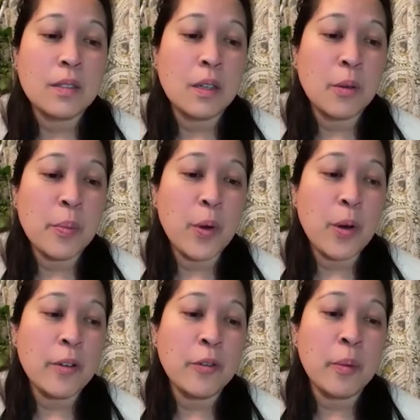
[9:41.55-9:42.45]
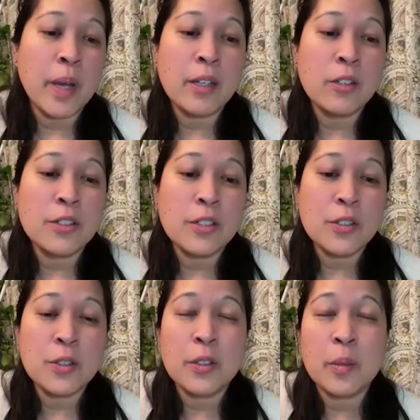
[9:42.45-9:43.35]
So important reminder,
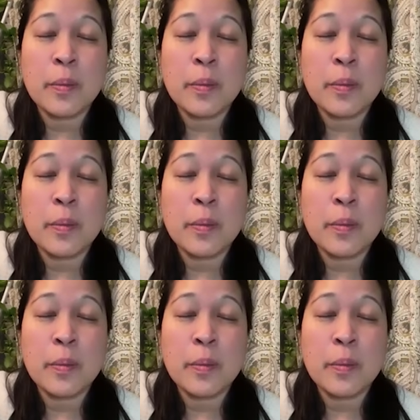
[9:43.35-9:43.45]
just do your